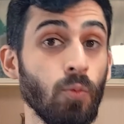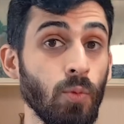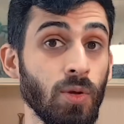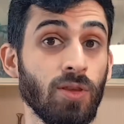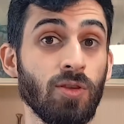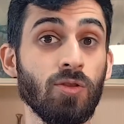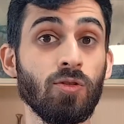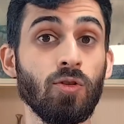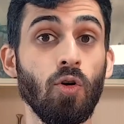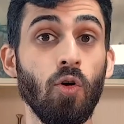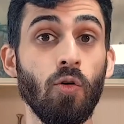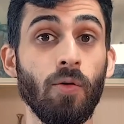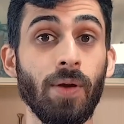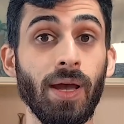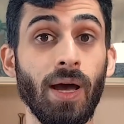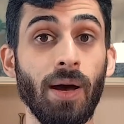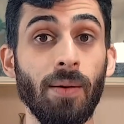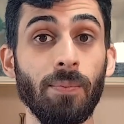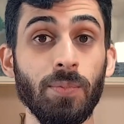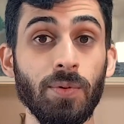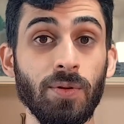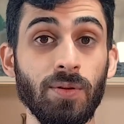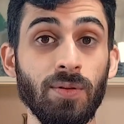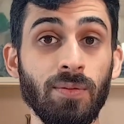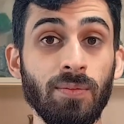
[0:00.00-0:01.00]
with story
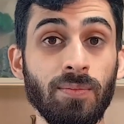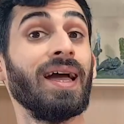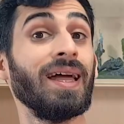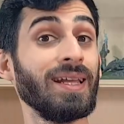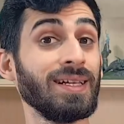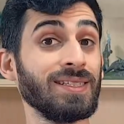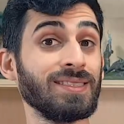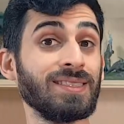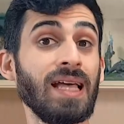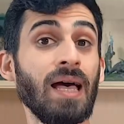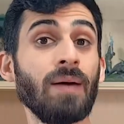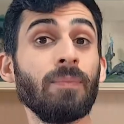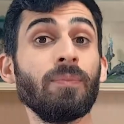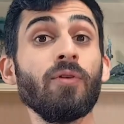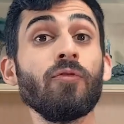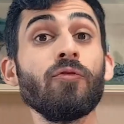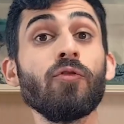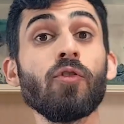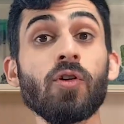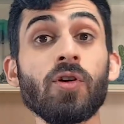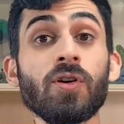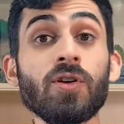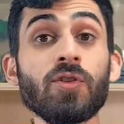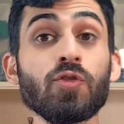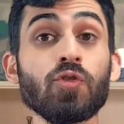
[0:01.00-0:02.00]
hubs. An example
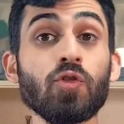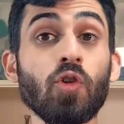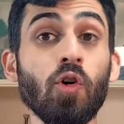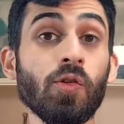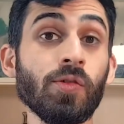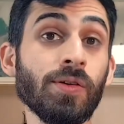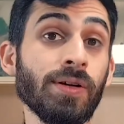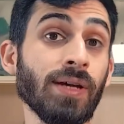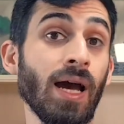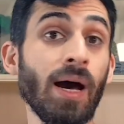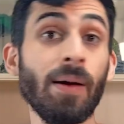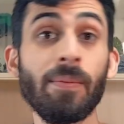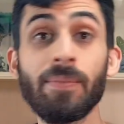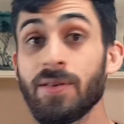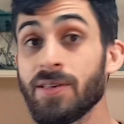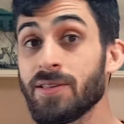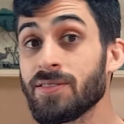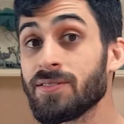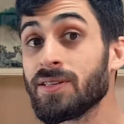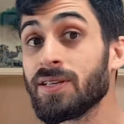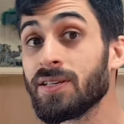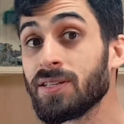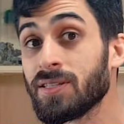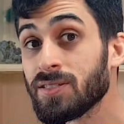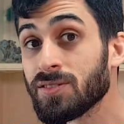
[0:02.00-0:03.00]
for a story hub
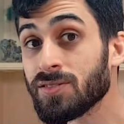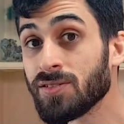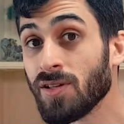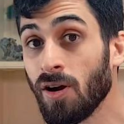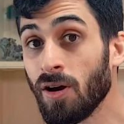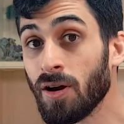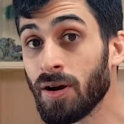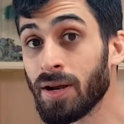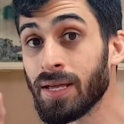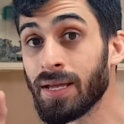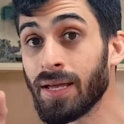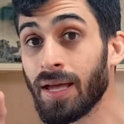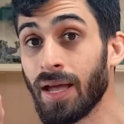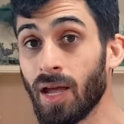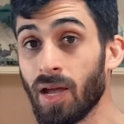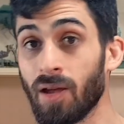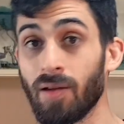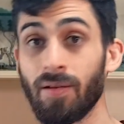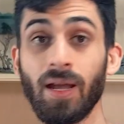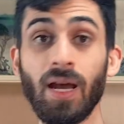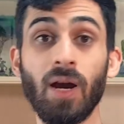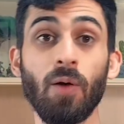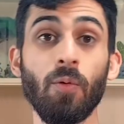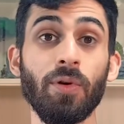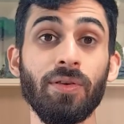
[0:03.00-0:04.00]
is the starting
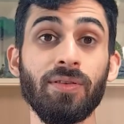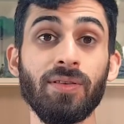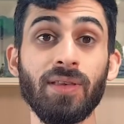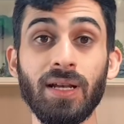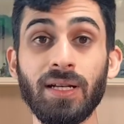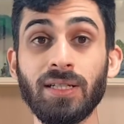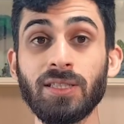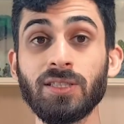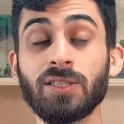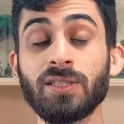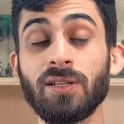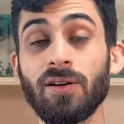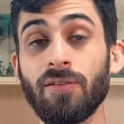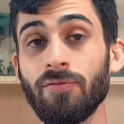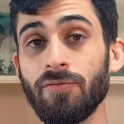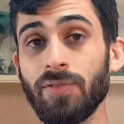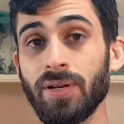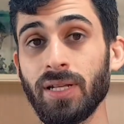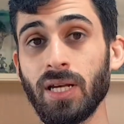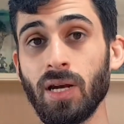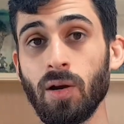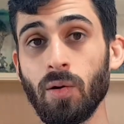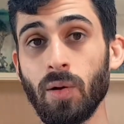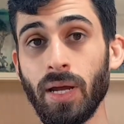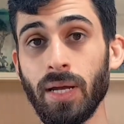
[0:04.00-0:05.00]
area we see in some
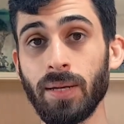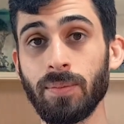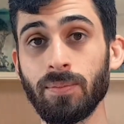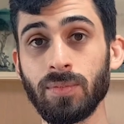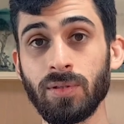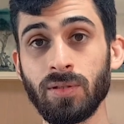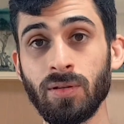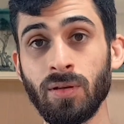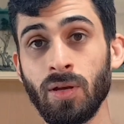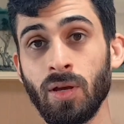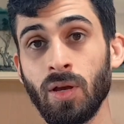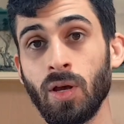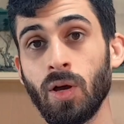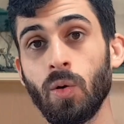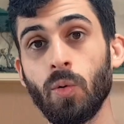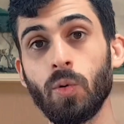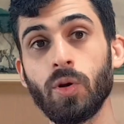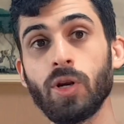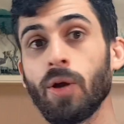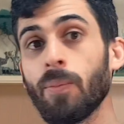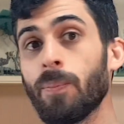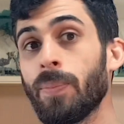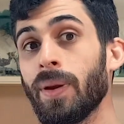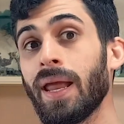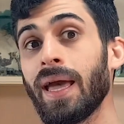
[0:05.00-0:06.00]
video games.
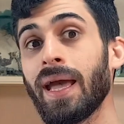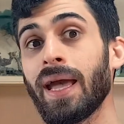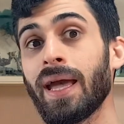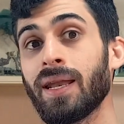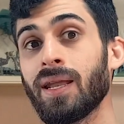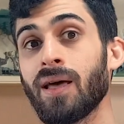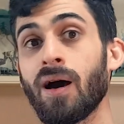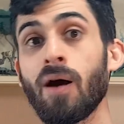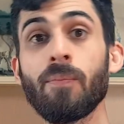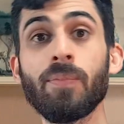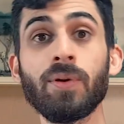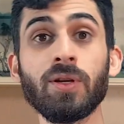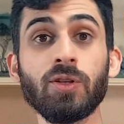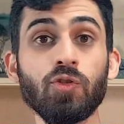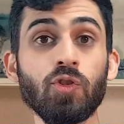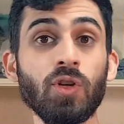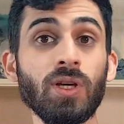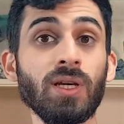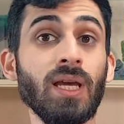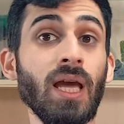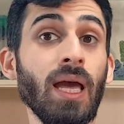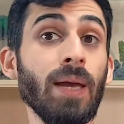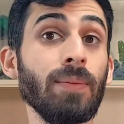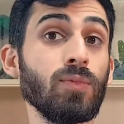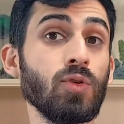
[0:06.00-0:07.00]
When you play an
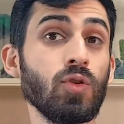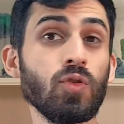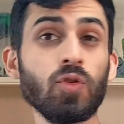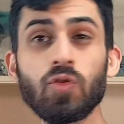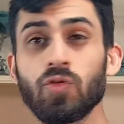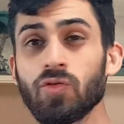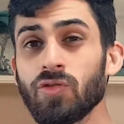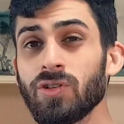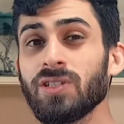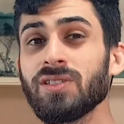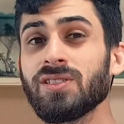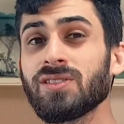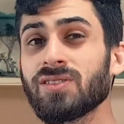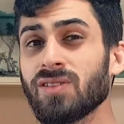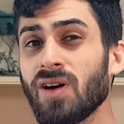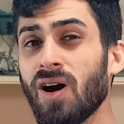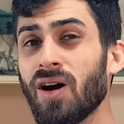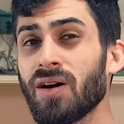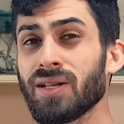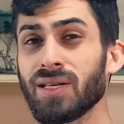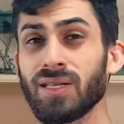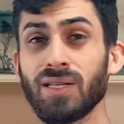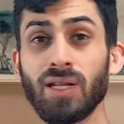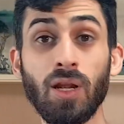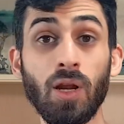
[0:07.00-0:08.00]
RPG game, you usually
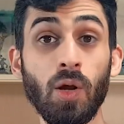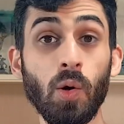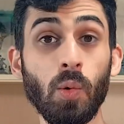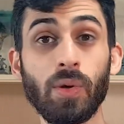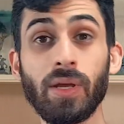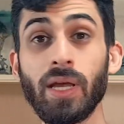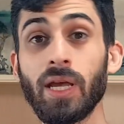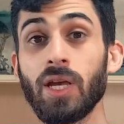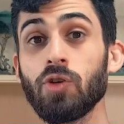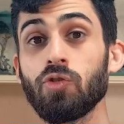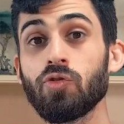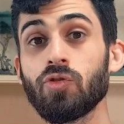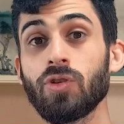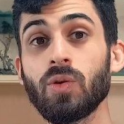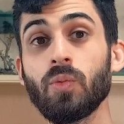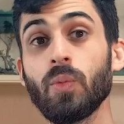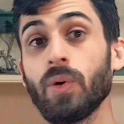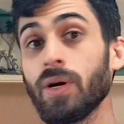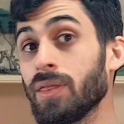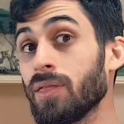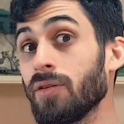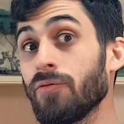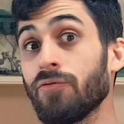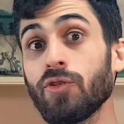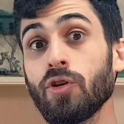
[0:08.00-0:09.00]
start in a location
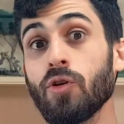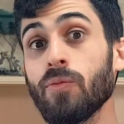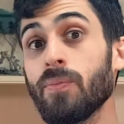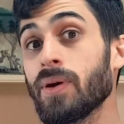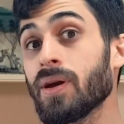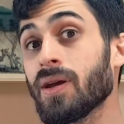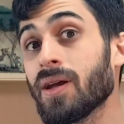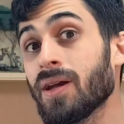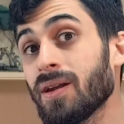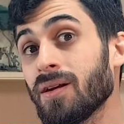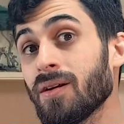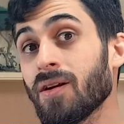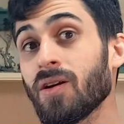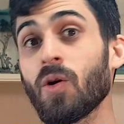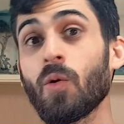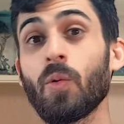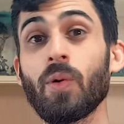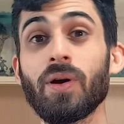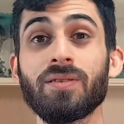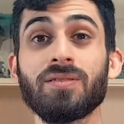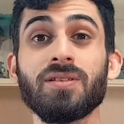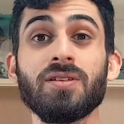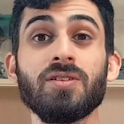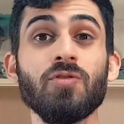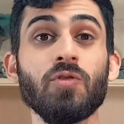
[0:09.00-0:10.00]
with a few beginner
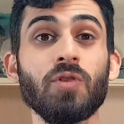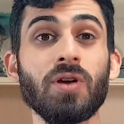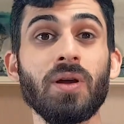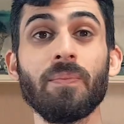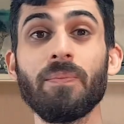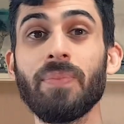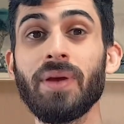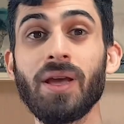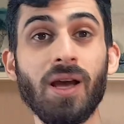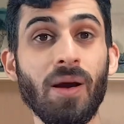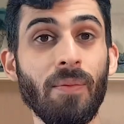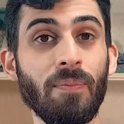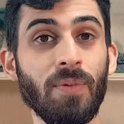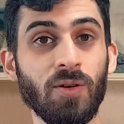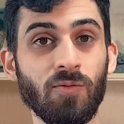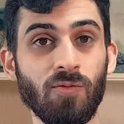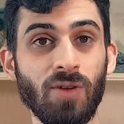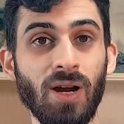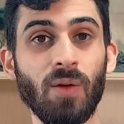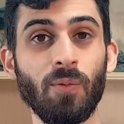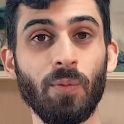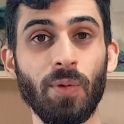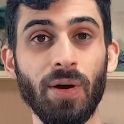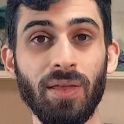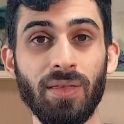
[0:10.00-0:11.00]
quests that you can pick up and
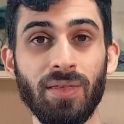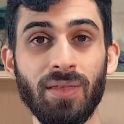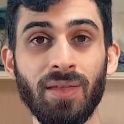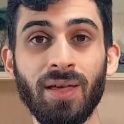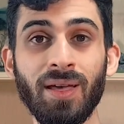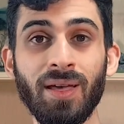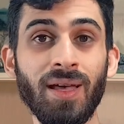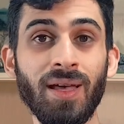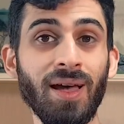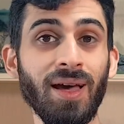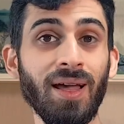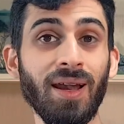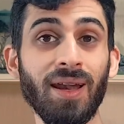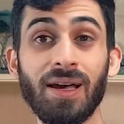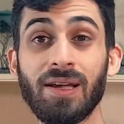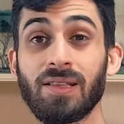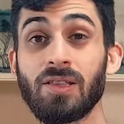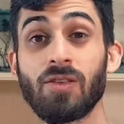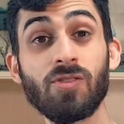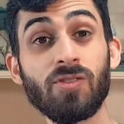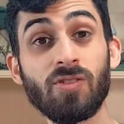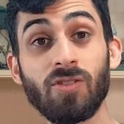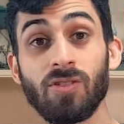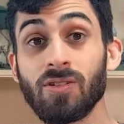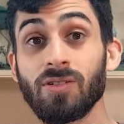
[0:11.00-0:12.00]
run with, like
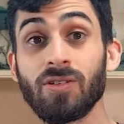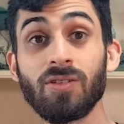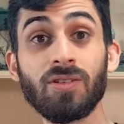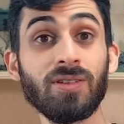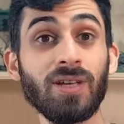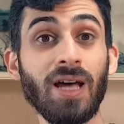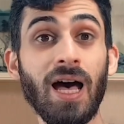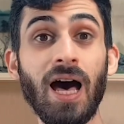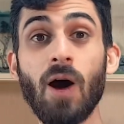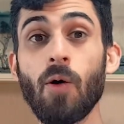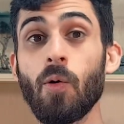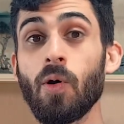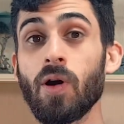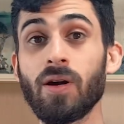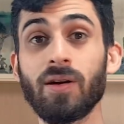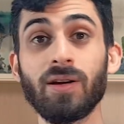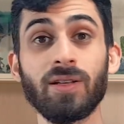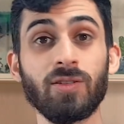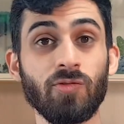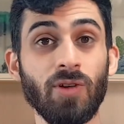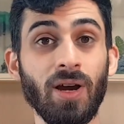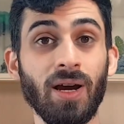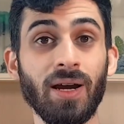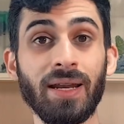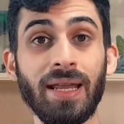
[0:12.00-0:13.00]
the Circle Tower
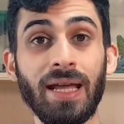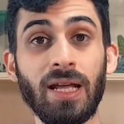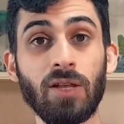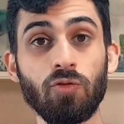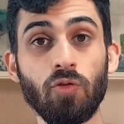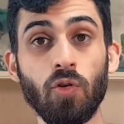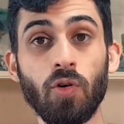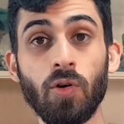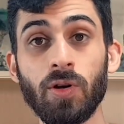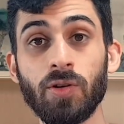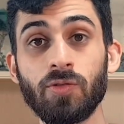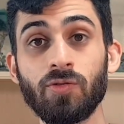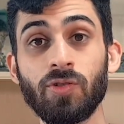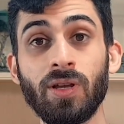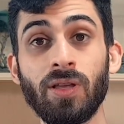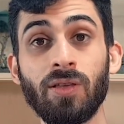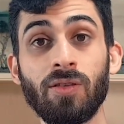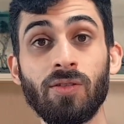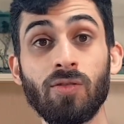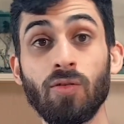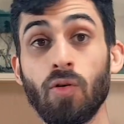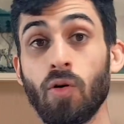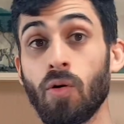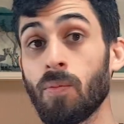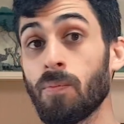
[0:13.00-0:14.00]
in Dragon Age
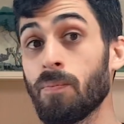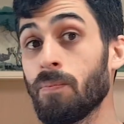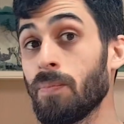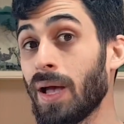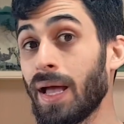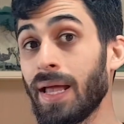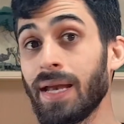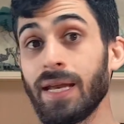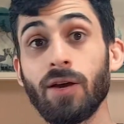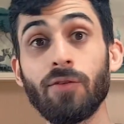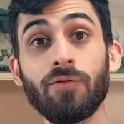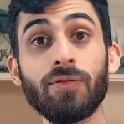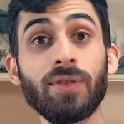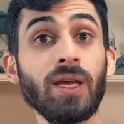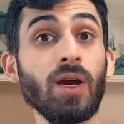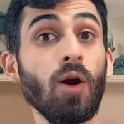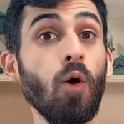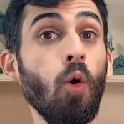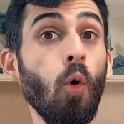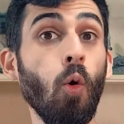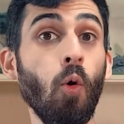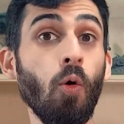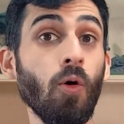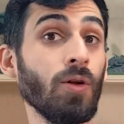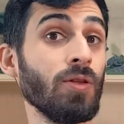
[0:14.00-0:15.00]
Origins or any of the
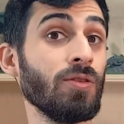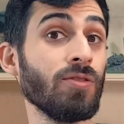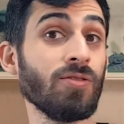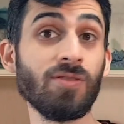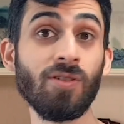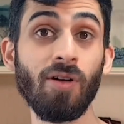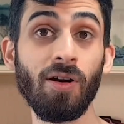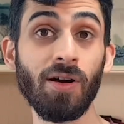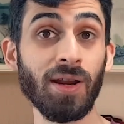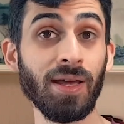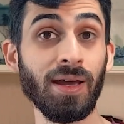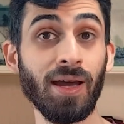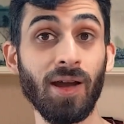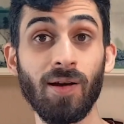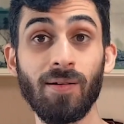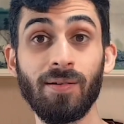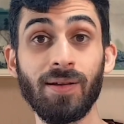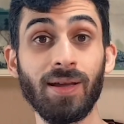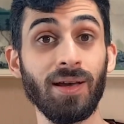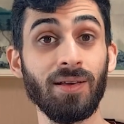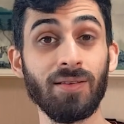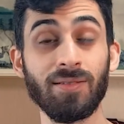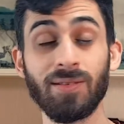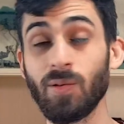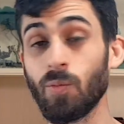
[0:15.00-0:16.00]
Horde starting
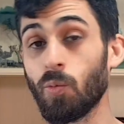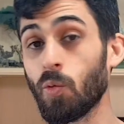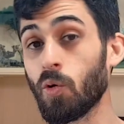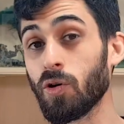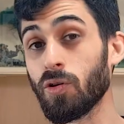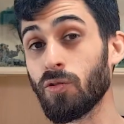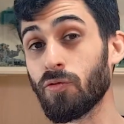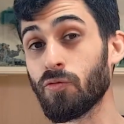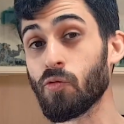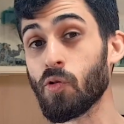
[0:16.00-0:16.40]
areas in World of